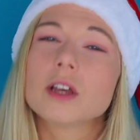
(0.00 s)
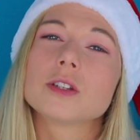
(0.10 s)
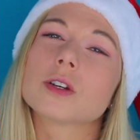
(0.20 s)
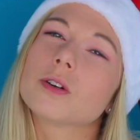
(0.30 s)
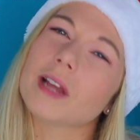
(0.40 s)

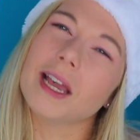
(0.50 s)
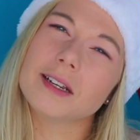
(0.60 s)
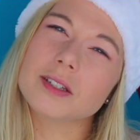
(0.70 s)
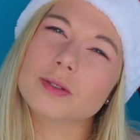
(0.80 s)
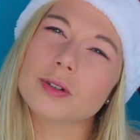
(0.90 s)
to create
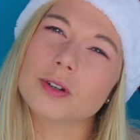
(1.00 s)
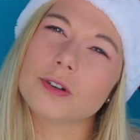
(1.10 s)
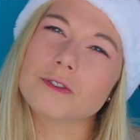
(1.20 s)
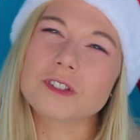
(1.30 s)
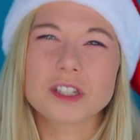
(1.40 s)
a sort
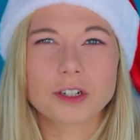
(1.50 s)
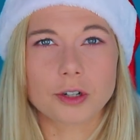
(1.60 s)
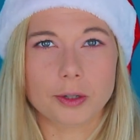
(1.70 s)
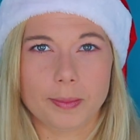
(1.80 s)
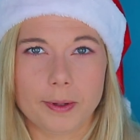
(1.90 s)
of
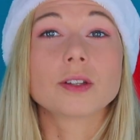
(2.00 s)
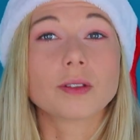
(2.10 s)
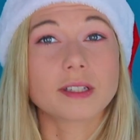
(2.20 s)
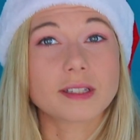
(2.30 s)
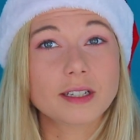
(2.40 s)
syrup. To
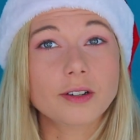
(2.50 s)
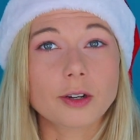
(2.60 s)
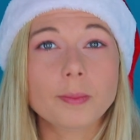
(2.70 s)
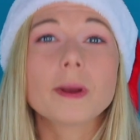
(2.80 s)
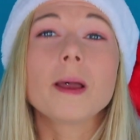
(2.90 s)
this
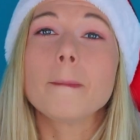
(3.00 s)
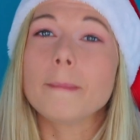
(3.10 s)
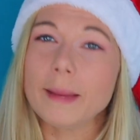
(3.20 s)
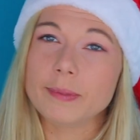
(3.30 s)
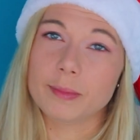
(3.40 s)
syrup,
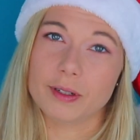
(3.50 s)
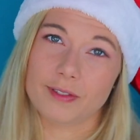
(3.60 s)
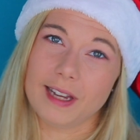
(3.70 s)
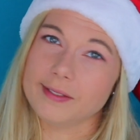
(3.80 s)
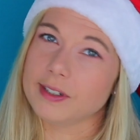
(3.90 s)
peppermint
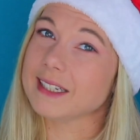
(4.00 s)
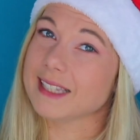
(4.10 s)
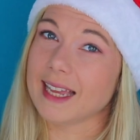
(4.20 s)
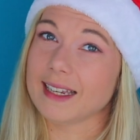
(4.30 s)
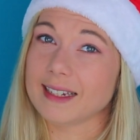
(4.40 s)
flavor is
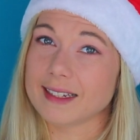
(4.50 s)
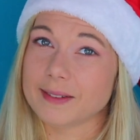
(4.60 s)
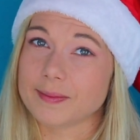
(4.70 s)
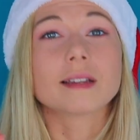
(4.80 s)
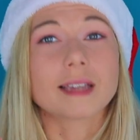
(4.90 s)
added.
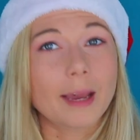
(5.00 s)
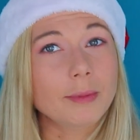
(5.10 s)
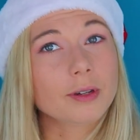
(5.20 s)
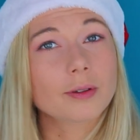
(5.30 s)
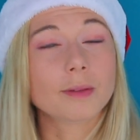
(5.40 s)
The
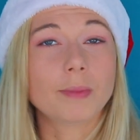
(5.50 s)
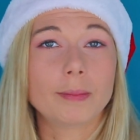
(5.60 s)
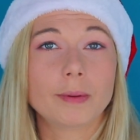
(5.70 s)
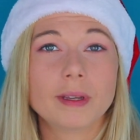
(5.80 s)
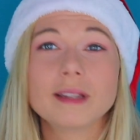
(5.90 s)
chemical in
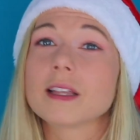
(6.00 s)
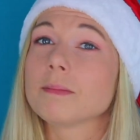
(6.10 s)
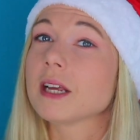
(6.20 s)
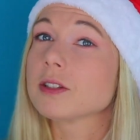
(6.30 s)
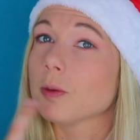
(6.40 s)
peppermint that
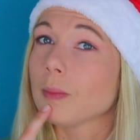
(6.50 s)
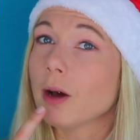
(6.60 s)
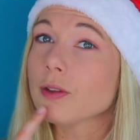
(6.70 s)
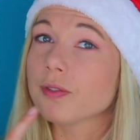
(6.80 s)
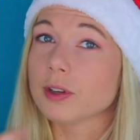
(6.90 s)
makes your
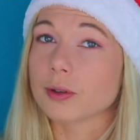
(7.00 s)
mouth feel